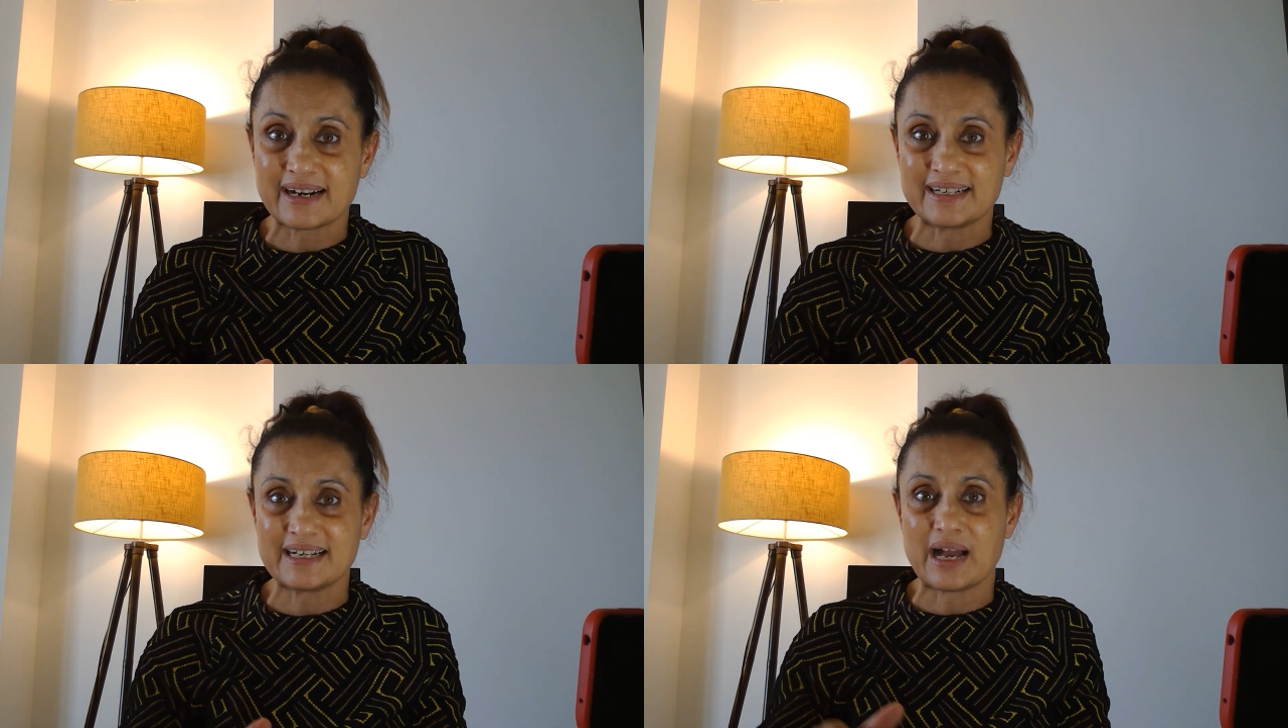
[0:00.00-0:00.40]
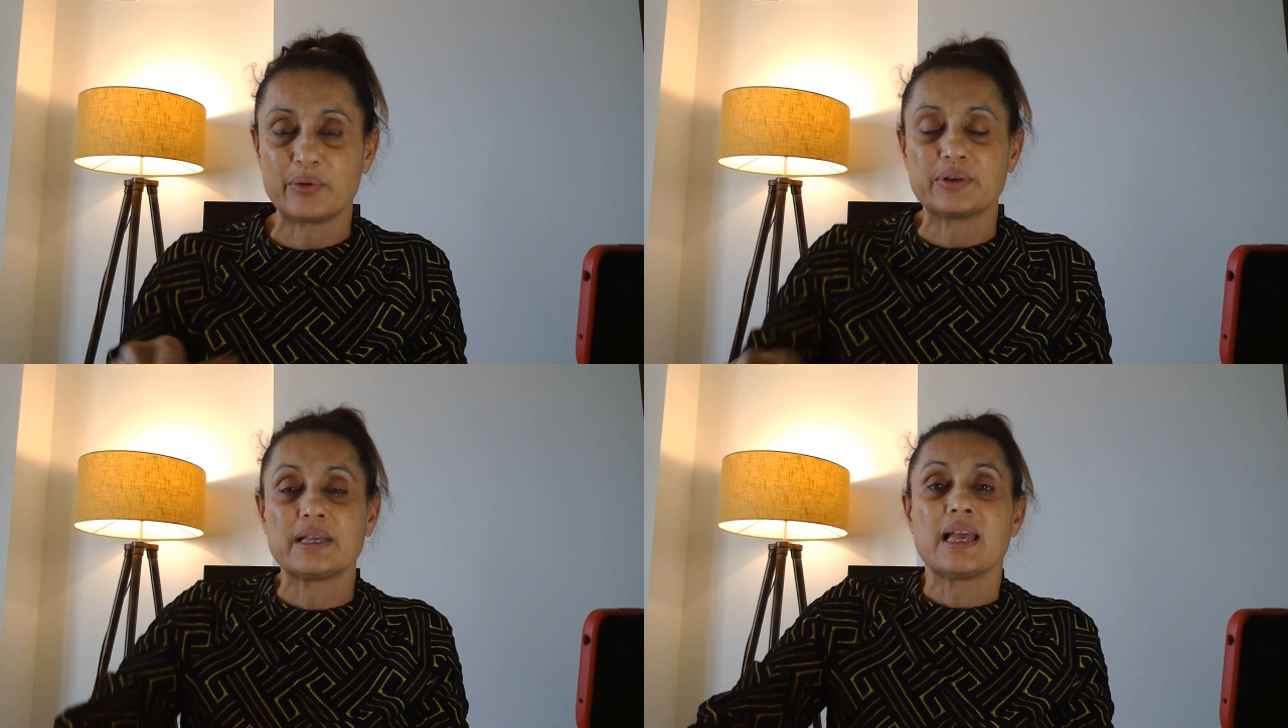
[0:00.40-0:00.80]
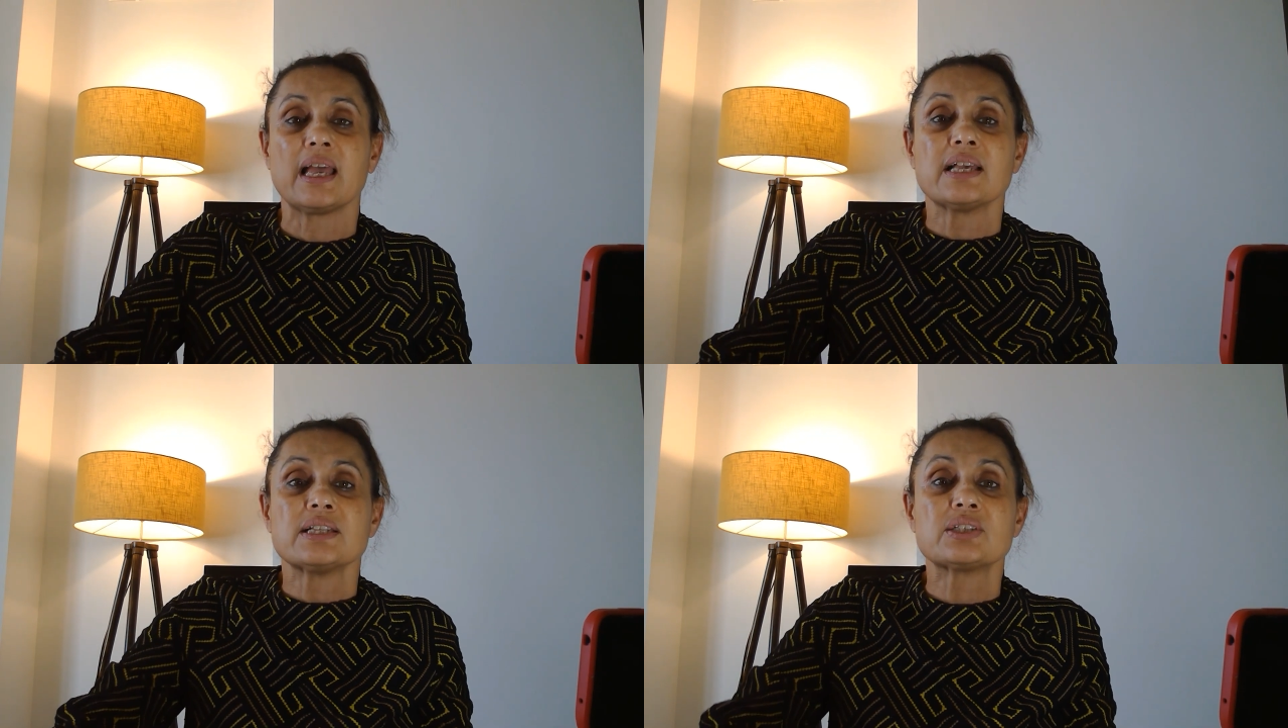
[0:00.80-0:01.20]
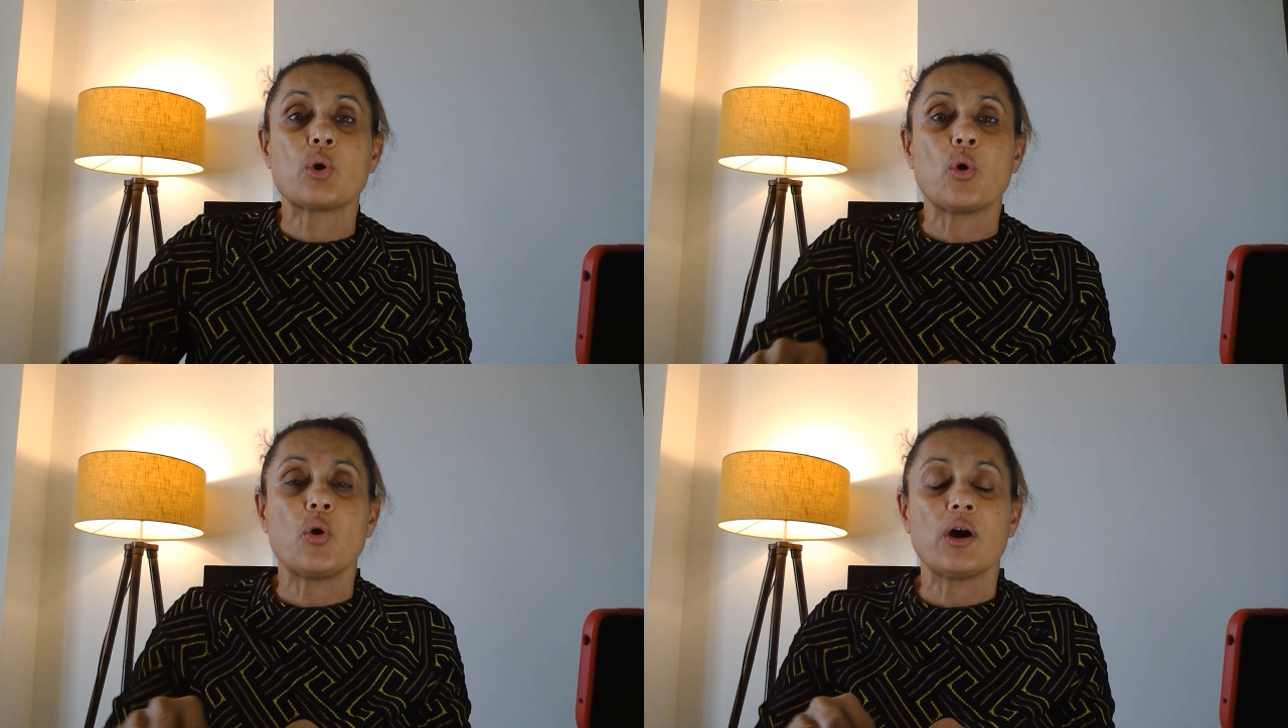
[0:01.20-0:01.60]
right now.
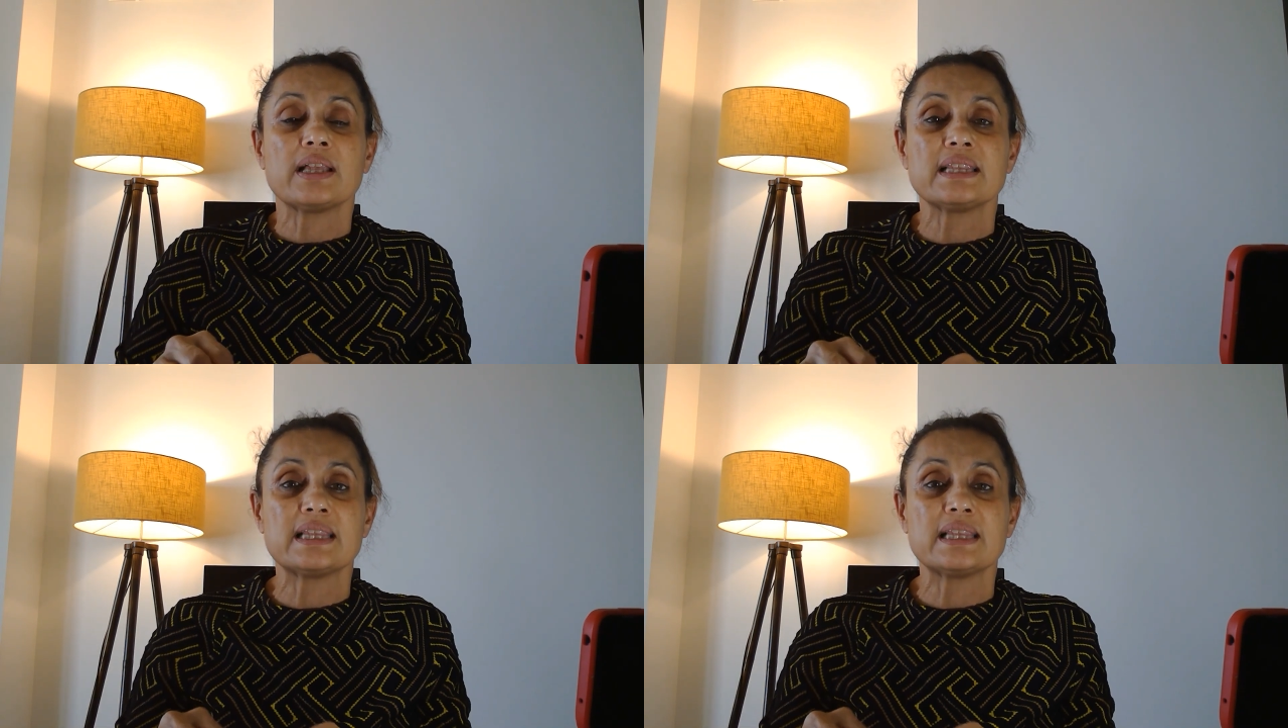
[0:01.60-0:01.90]
So